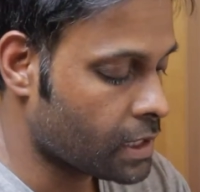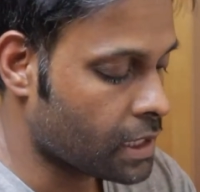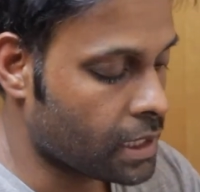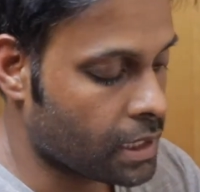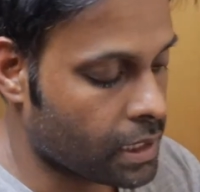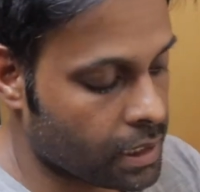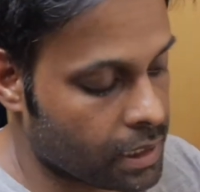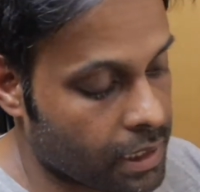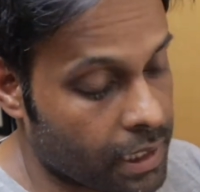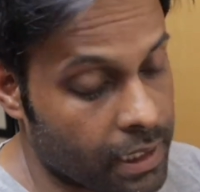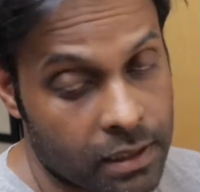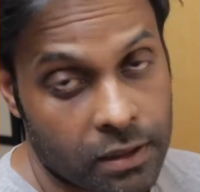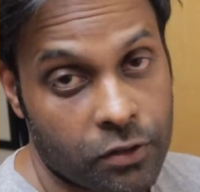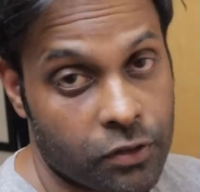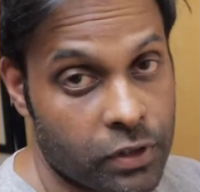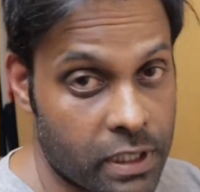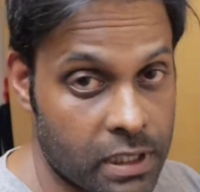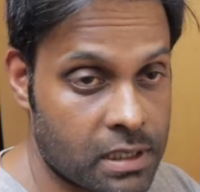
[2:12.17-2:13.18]
And
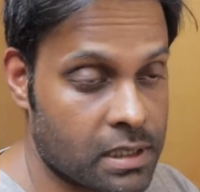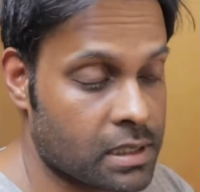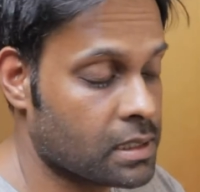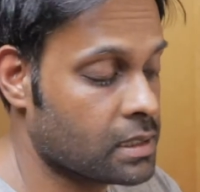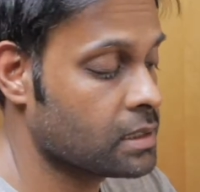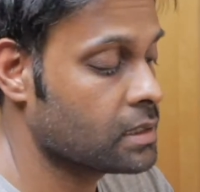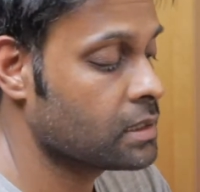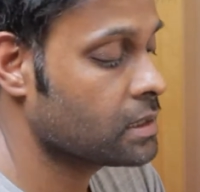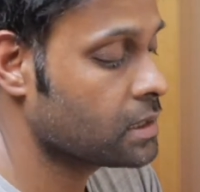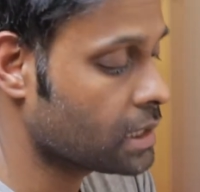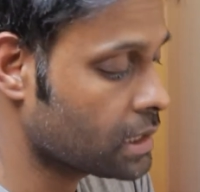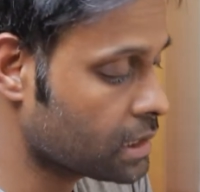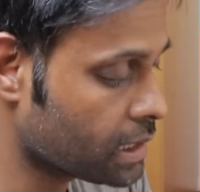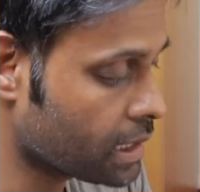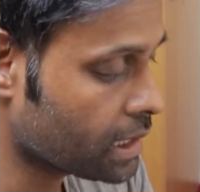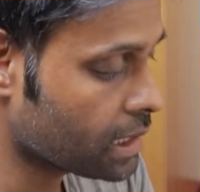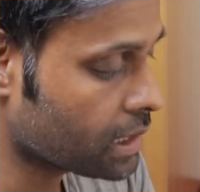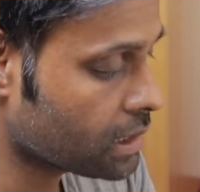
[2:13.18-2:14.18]
the reason that
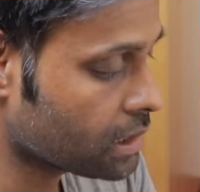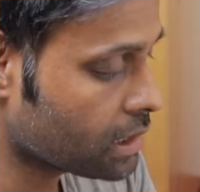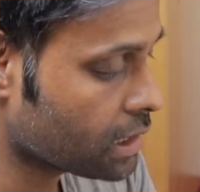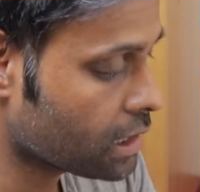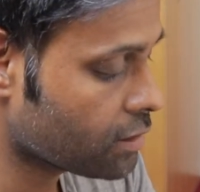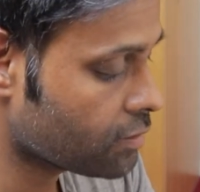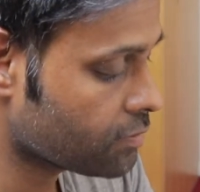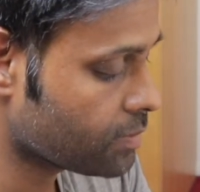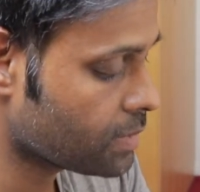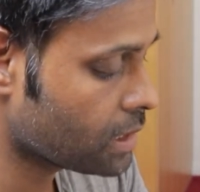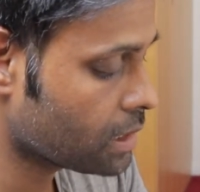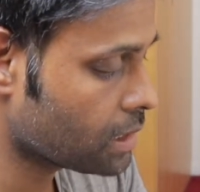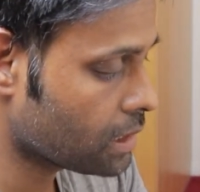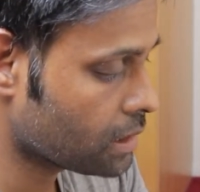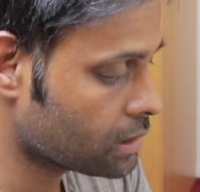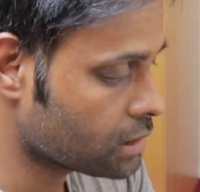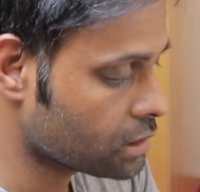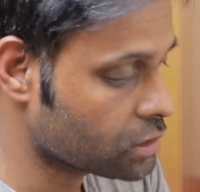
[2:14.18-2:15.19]
they gave me,
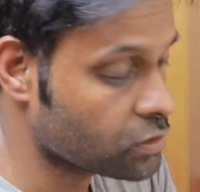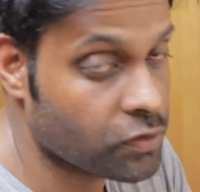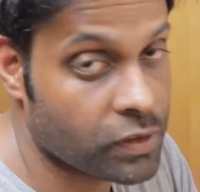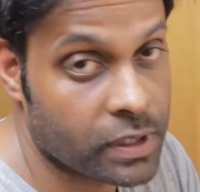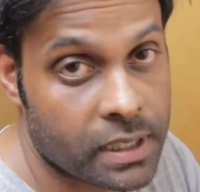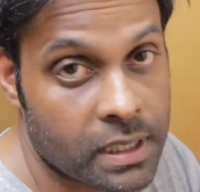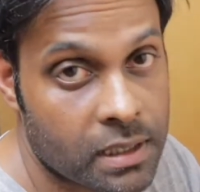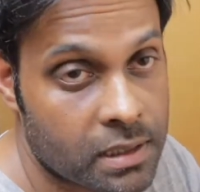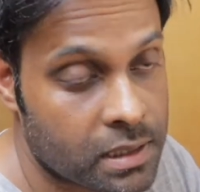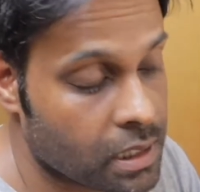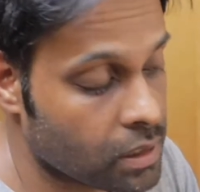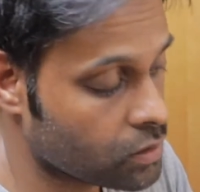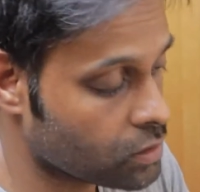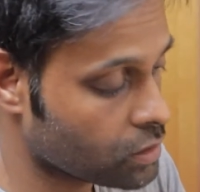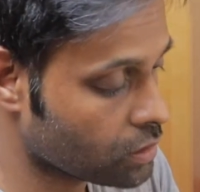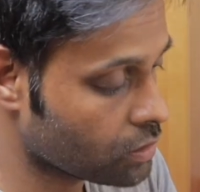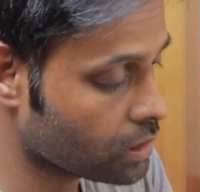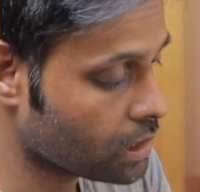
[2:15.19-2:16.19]
I'll just read this
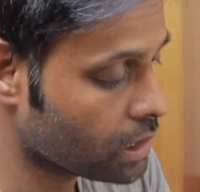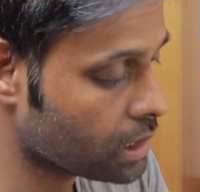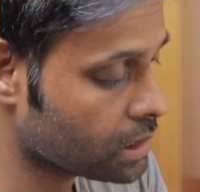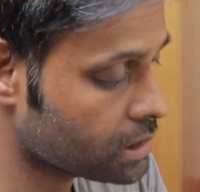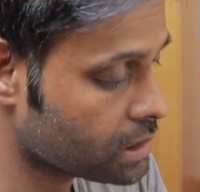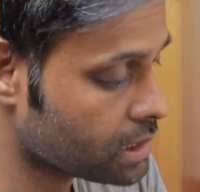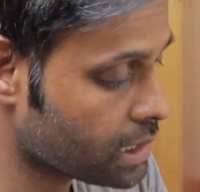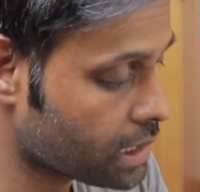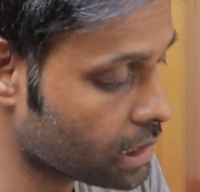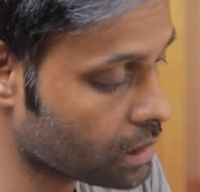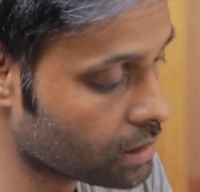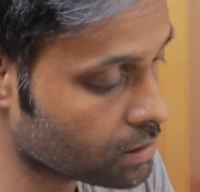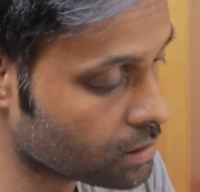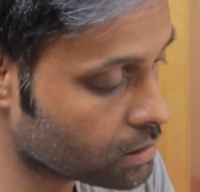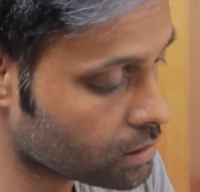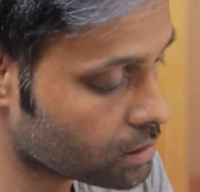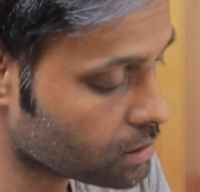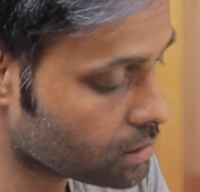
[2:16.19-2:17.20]
out to you guys,
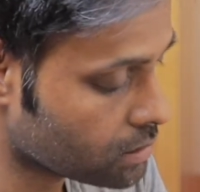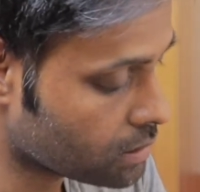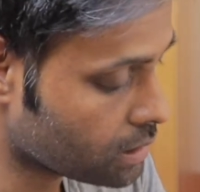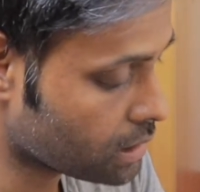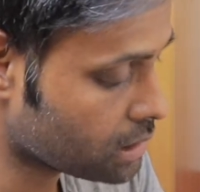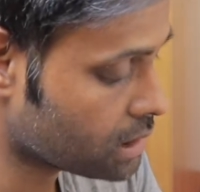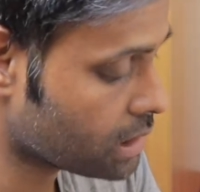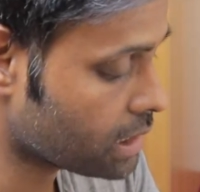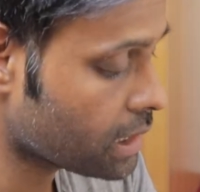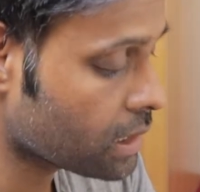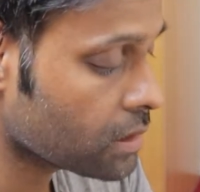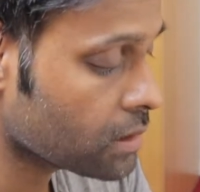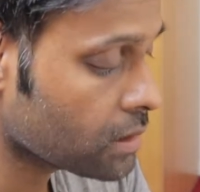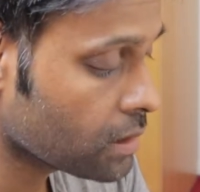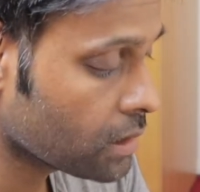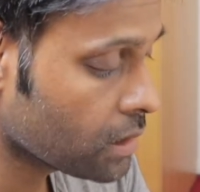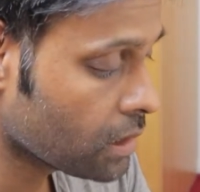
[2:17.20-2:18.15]
is they said,